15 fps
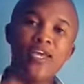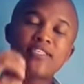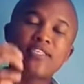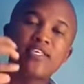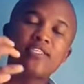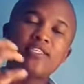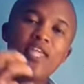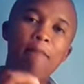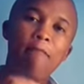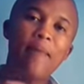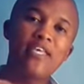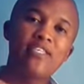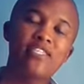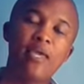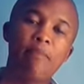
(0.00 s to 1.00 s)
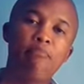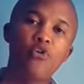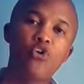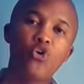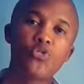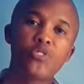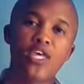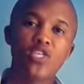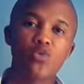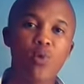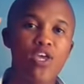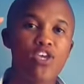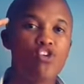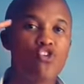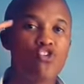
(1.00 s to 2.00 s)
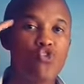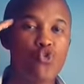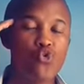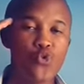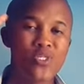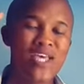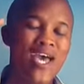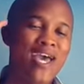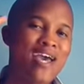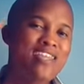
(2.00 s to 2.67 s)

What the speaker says: it's a step-by-step process where you use